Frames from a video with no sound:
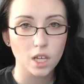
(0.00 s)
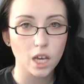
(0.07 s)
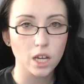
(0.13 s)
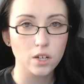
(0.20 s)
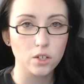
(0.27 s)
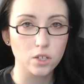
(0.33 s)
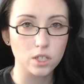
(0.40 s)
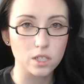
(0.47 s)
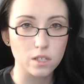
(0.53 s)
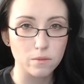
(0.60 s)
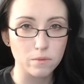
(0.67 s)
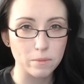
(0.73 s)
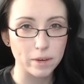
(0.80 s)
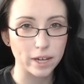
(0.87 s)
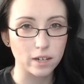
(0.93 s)
I know you can see my
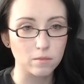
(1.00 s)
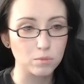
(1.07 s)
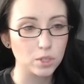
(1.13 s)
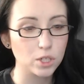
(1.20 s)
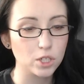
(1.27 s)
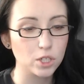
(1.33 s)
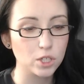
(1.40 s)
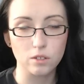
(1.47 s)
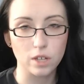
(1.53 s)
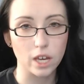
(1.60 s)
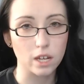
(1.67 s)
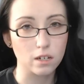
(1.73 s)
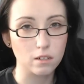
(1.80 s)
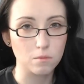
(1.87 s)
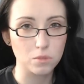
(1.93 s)
mic. I'm pretty sure you
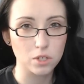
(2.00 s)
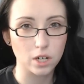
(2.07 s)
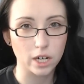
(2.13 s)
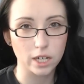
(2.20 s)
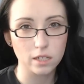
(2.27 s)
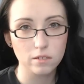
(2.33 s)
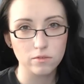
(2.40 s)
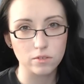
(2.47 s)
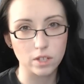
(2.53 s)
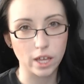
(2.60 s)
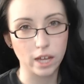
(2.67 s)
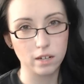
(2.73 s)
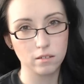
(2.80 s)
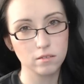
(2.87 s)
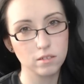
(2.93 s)
can. I'm sorry for
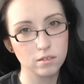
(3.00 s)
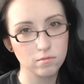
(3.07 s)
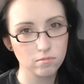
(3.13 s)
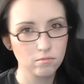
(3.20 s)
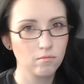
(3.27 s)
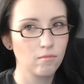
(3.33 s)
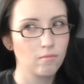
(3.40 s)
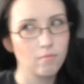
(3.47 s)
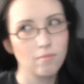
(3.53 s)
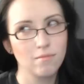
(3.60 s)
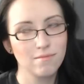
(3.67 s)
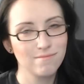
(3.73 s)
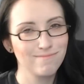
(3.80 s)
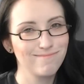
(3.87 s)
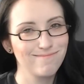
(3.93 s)
that.
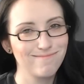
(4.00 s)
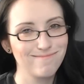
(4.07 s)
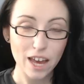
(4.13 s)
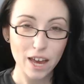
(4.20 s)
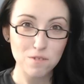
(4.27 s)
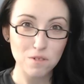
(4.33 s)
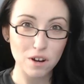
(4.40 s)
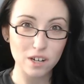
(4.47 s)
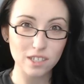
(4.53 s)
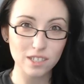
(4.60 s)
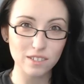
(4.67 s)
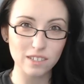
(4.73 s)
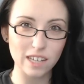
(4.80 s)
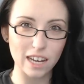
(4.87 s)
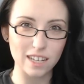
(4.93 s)
How are
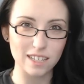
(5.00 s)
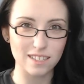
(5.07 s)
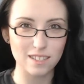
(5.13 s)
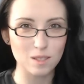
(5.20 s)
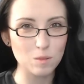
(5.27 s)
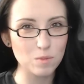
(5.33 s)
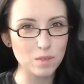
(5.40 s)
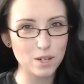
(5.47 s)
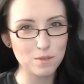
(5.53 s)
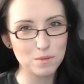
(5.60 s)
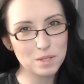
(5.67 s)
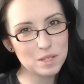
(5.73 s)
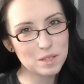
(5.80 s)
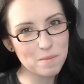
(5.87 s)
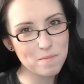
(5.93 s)
you guys? It's been
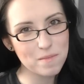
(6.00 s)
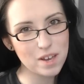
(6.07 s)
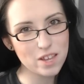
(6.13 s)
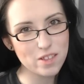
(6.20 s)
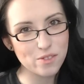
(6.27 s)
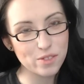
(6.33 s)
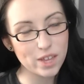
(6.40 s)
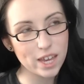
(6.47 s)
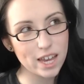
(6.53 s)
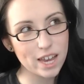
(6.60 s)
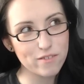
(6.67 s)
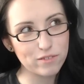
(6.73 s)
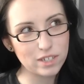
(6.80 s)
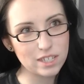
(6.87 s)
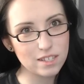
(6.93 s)
almost a month. I
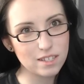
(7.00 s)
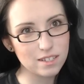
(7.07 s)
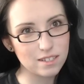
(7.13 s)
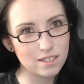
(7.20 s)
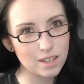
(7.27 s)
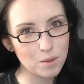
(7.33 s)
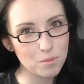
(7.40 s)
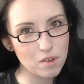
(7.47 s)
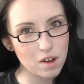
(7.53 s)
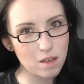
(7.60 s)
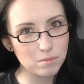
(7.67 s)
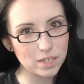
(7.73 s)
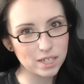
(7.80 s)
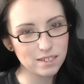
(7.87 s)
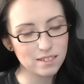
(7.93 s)
have reasons, I
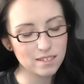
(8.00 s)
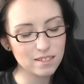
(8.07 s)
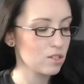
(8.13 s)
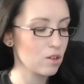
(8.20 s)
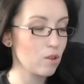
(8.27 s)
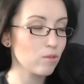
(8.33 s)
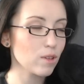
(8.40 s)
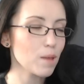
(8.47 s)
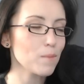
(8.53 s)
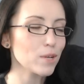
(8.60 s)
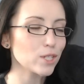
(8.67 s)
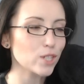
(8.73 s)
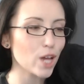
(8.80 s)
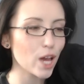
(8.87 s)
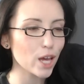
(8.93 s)
promise. So let me
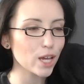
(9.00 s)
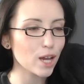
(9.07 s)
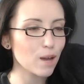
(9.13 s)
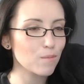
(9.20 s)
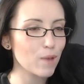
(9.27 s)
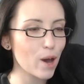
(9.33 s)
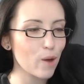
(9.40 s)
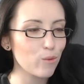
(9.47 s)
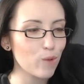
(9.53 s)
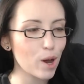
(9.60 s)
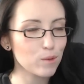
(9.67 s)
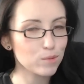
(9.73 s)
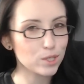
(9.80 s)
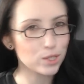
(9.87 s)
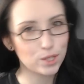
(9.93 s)
tell you about
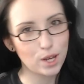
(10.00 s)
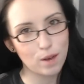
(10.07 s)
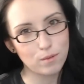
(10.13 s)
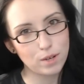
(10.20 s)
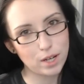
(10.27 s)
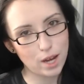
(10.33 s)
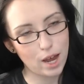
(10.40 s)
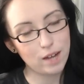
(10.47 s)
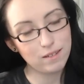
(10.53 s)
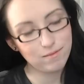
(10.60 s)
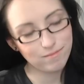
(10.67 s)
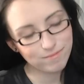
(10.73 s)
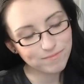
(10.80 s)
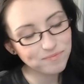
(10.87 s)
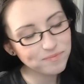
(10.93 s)
what was going on.
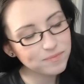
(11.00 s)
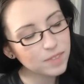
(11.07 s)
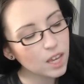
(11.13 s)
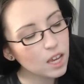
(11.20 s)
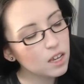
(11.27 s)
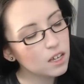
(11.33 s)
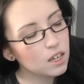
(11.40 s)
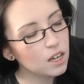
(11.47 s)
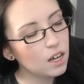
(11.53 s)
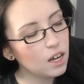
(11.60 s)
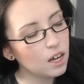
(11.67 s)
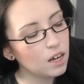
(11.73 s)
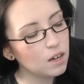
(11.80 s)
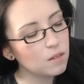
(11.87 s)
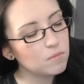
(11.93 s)

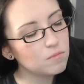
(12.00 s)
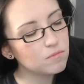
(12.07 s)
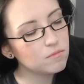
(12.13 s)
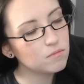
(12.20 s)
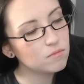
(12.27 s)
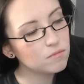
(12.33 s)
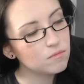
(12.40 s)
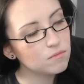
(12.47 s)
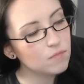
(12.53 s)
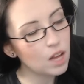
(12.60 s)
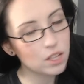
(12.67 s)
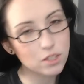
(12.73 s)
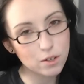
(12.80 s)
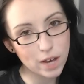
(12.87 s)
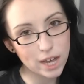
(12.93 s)
Um,
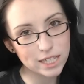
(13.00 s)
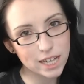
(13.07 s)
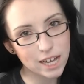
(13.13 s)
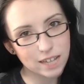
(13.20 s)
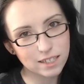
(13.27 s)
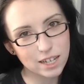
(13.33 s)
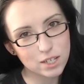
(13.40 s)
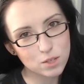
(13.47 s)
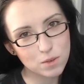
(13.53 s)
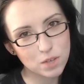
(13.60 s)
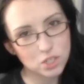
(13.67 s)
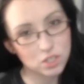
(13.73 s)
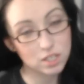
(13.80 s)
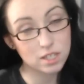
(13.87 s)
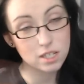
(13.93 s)
also, hi dad, in case you
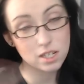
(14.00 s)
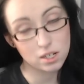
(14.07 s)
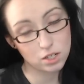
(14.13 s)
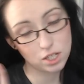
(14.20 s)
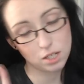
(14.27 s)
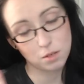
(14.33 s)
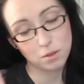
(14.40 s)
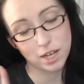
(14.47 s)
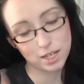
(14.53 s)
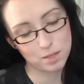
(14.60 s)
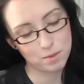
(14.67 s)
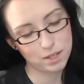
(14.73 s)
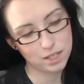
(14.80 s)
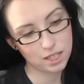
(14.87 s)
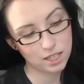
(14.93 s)
watch this, and I'll tell you guys
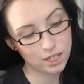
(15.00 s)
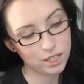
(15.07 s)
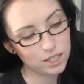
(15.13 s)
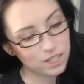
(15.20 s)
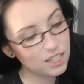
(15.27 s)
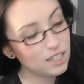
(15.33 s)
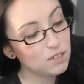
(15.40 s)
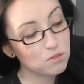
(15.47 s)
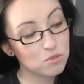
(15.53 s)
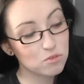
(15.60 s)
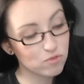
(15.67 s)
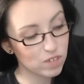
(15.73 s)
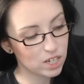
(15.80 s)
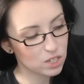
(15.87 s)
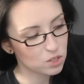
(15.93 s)
about that later.
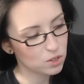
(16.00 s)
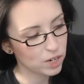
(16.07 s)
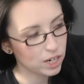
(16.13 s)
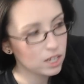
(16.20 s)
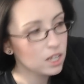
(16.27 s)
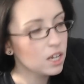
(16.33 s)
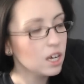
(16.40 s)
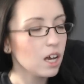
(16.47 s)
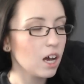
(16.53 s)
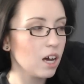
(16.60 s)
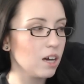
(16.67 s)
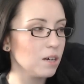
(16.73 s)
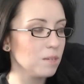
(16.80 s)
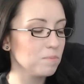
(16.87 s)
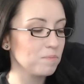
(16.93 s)
Funny story.
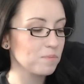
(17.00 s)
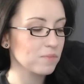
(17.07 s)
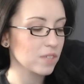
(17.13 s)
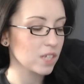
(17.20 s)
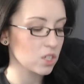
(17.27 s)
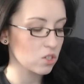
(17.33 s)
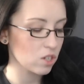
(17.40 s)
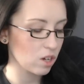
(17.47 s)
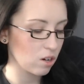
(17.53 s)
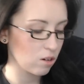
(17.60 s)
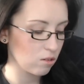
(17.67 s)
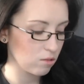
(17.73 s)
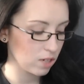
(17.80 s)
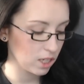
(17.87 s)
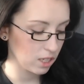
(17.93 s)
Um,
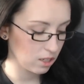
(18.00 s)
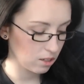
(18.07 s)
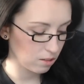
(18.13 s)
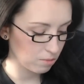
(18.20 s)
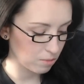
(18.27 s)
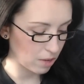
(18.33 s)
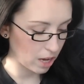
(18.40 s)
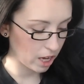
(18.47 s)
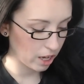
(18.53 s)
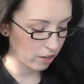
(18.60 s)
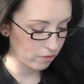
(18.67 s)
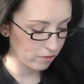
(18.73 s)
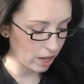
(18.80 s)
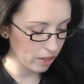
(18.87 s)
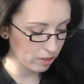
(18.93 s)
so my
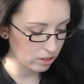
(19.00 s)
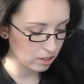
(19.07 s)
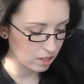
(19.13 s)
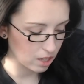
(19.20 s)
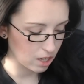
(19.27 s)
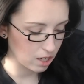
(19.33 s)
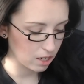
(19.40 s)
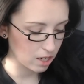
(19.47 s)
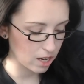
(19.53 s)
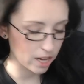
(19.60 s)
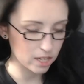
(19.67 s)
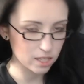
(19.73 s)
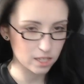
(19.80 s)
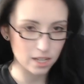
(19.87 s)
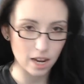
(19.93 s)
father-in-law
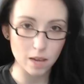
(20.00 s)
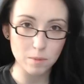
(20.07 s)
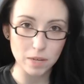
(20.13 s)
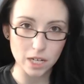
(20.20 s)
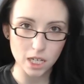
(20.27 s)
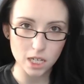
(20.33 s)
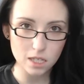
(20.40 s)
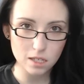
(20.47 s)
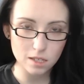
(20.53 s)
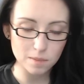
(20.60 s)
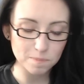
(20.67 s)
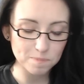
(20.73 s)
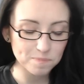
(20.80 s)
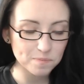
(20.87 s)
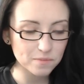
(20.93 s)
has diabetes,
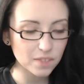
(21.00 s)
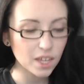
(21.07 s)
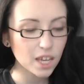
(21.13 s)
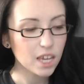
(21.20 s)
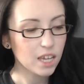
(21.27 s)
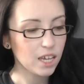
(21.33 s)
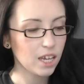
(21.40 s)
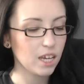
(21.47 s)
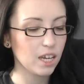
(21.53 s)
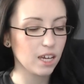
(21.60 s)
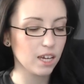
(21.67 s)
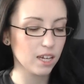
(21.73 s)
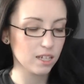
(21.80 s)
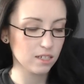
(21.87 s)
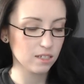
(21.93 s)

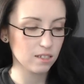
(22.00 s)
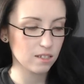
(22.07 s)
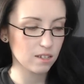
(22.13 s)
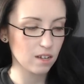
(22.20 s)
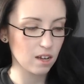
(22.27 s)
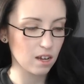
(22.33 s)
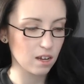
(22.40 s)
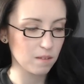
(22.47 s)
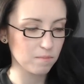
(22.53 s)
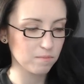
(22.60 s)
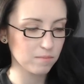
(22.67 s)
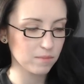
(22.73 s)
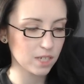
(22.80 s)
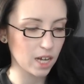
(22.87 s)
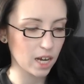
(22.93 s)
and um,
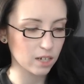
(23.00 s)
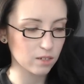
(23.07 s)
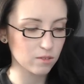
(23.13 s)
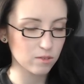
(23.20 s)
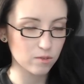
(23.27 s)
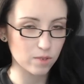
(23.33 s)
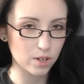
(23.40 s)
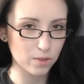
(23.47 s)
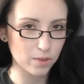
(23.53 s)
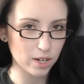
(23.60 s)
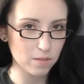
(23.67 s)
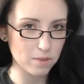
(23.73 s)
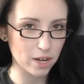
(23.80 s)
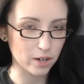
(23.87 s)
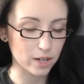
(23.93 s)
tacos running around
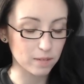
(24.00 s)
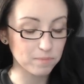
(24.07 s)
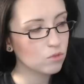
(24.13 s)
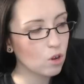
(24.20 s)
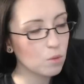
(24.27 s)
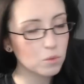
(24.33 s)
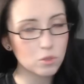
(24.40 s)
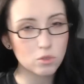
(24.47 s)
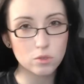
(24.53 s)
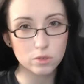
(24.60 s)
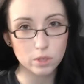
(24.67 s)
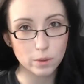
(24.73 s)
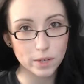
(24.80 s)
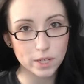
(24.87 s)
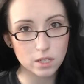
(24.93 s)
in the background. Almost
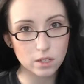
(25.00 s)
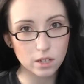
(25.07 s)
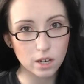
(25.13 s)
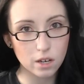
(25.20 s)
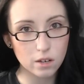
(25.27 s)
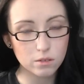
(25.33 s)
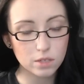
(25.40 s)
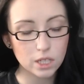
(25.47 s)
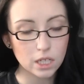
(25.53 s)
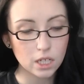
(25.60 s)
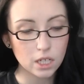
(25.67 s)
three weeks ago,